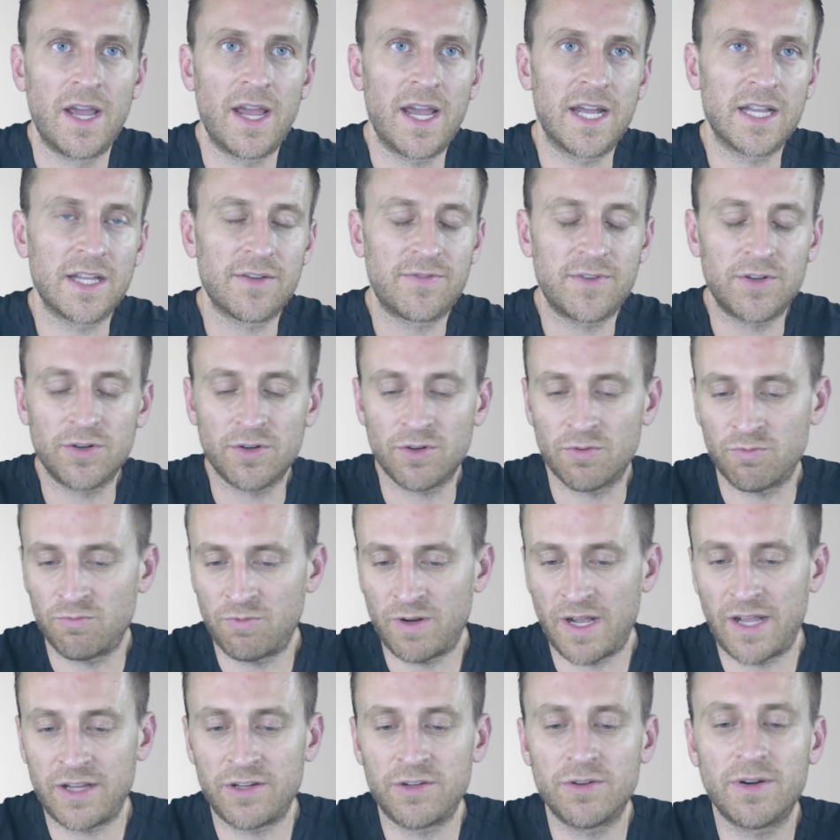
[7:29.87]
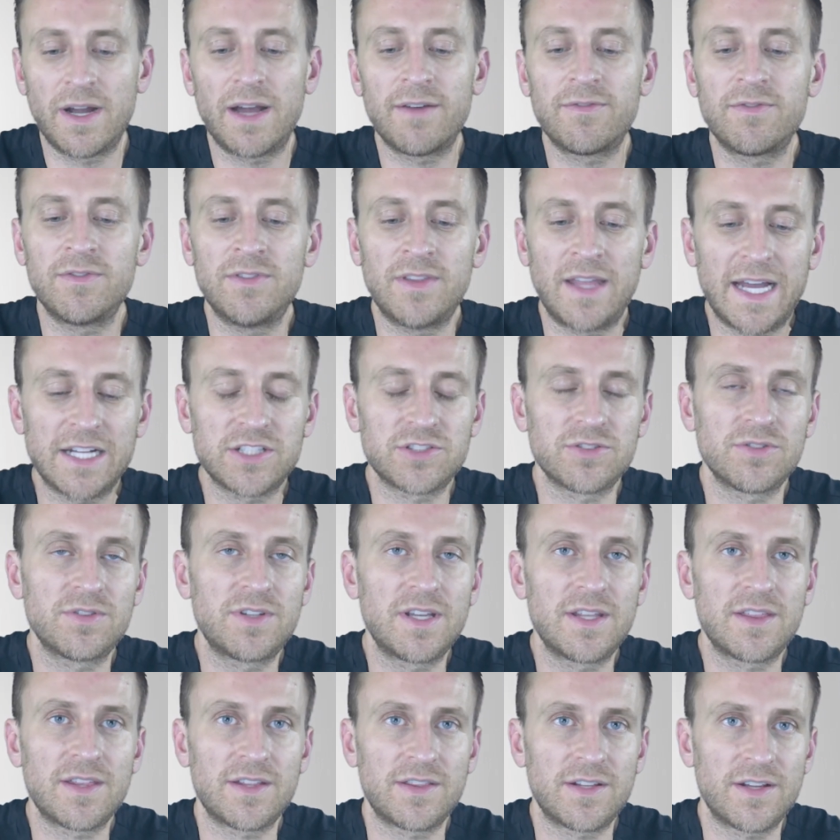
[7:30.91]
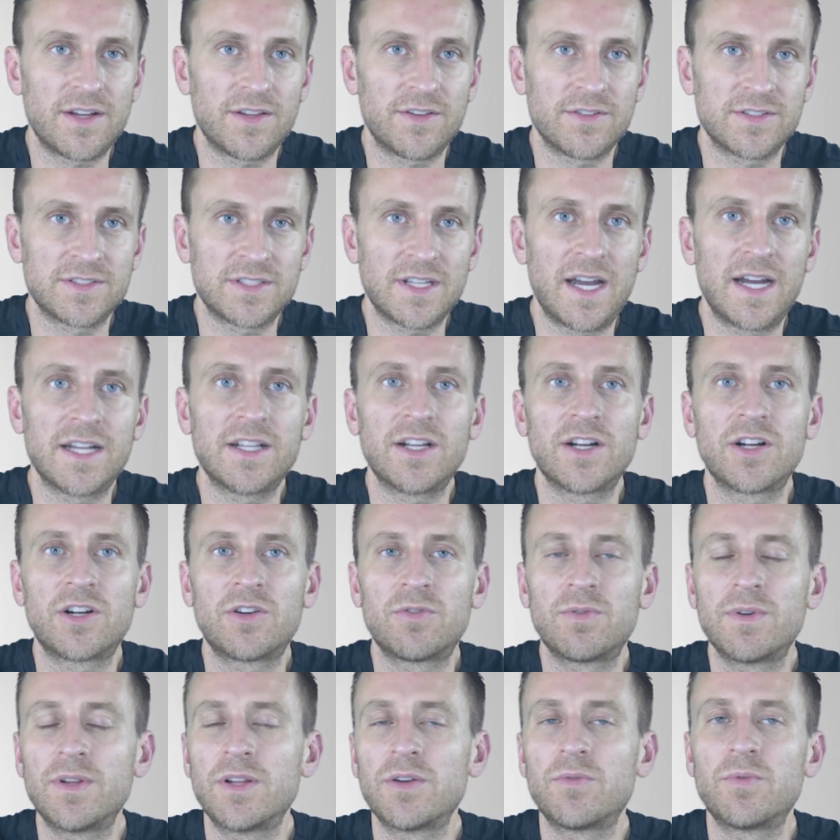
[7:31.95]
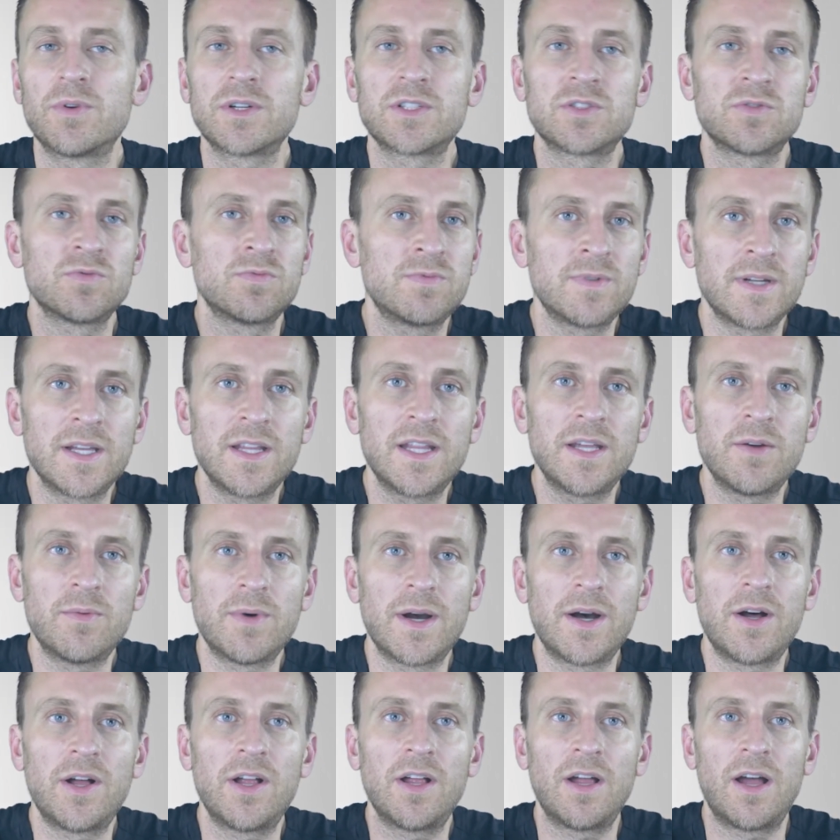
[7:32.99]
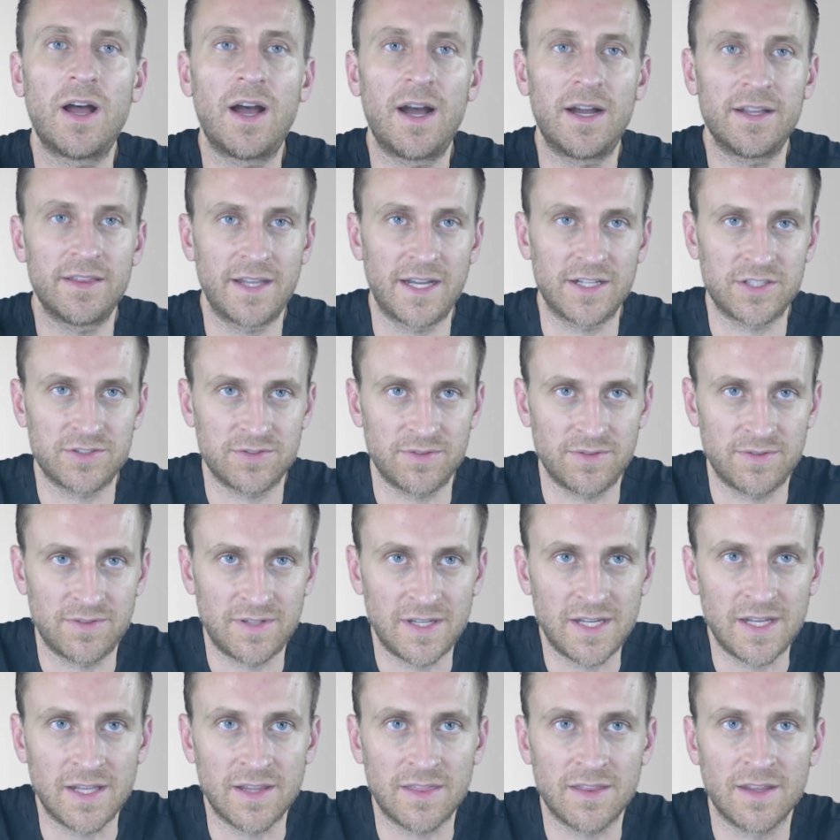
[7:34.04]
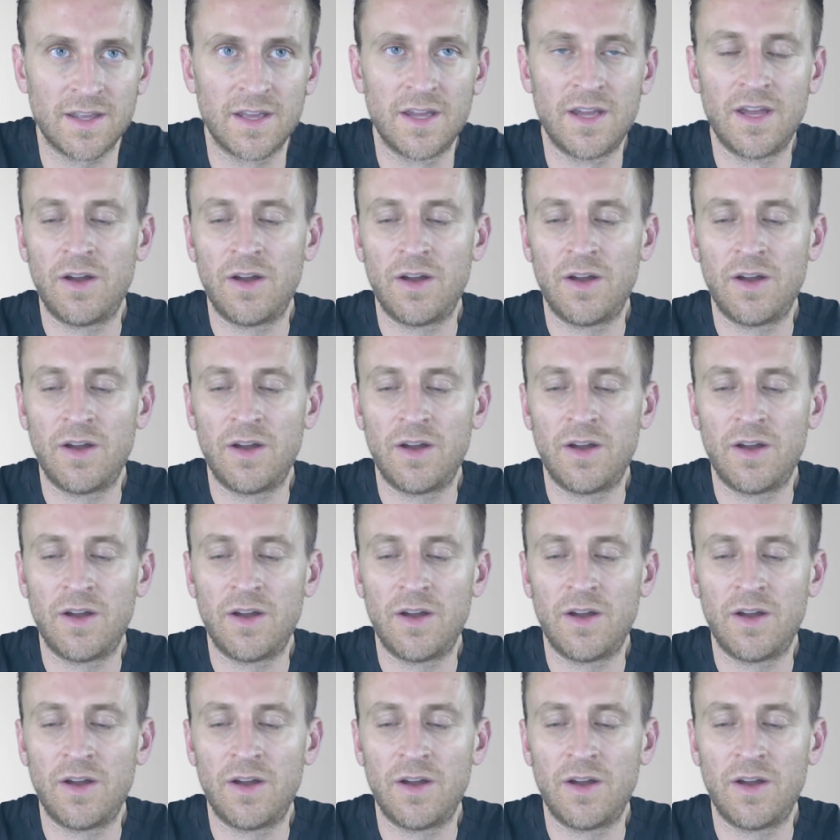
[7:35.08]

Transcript: And if you have natural teeth on the other side, acrylic works really well on natural teeth,